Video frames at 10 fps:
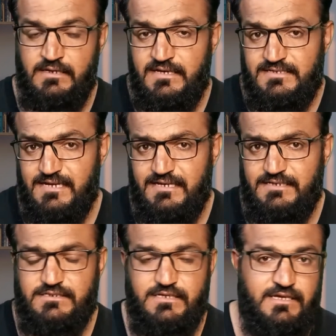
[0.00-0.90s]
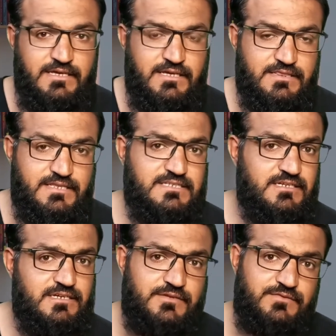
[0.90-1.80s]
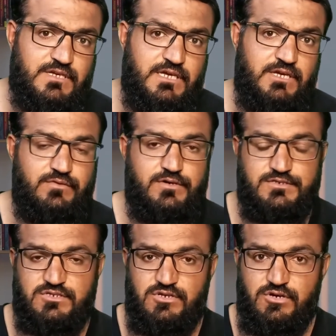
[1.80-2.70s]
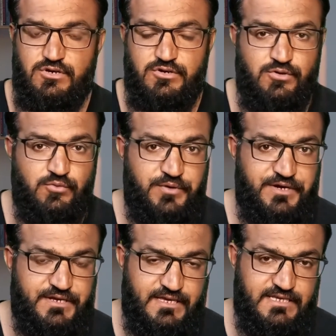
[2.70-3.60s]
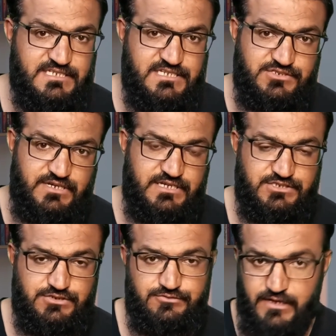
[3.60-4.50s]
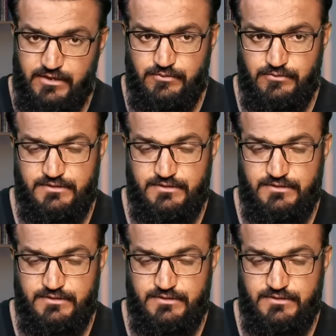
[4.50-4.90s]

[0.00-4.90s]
Second, these kind of keywords are very easy to get rank on,